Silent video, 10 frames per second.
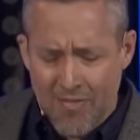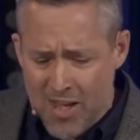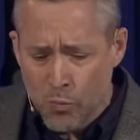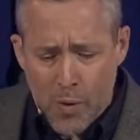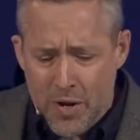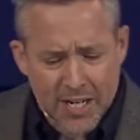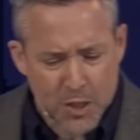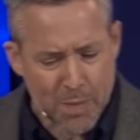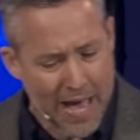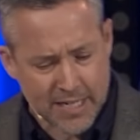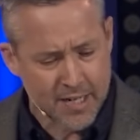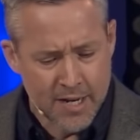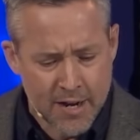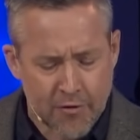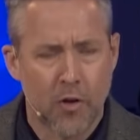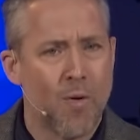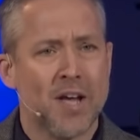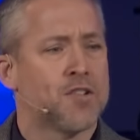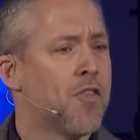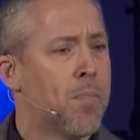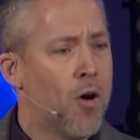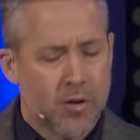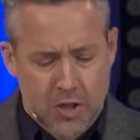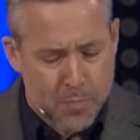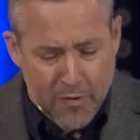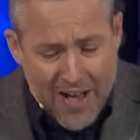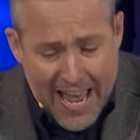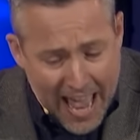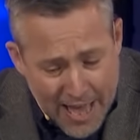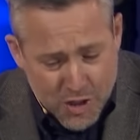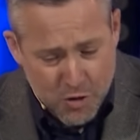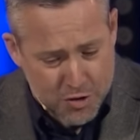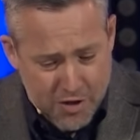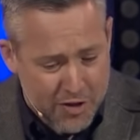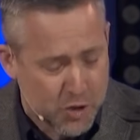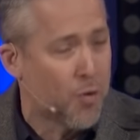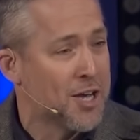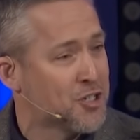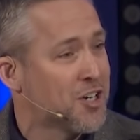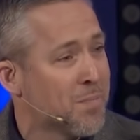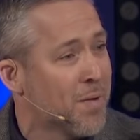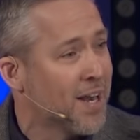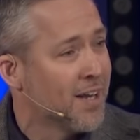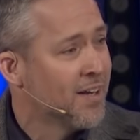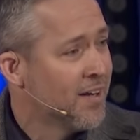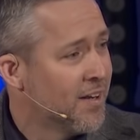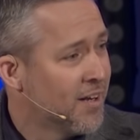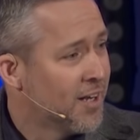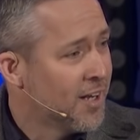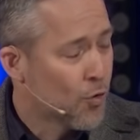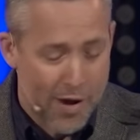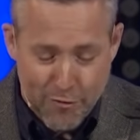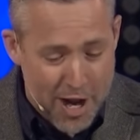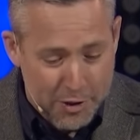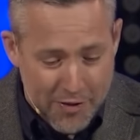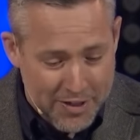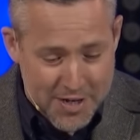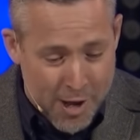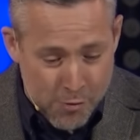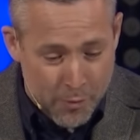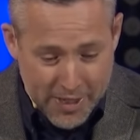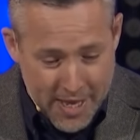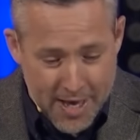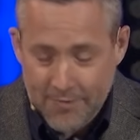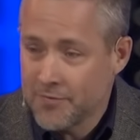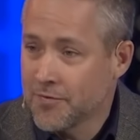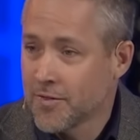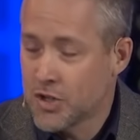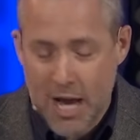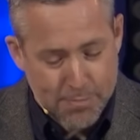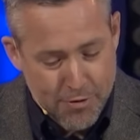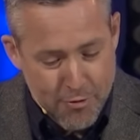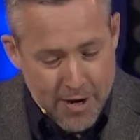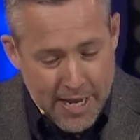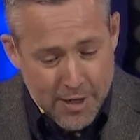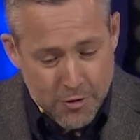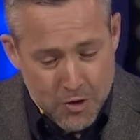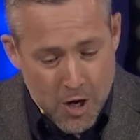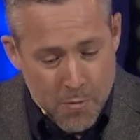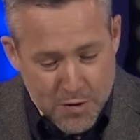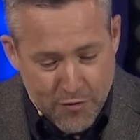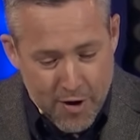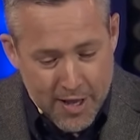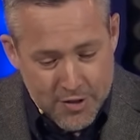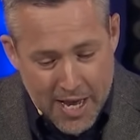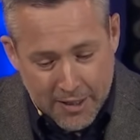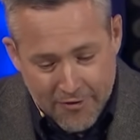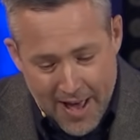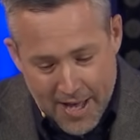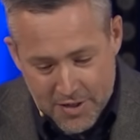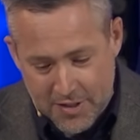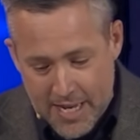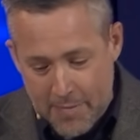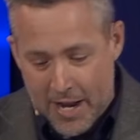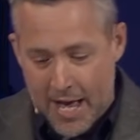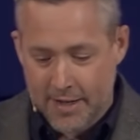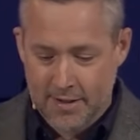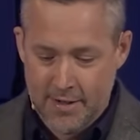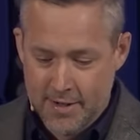And then we would expect for the rest of the book to provide answers to this question, but quite frankly, that's not what we get. Chapter 3 enter Job's friends, Eliphaz the Temanite,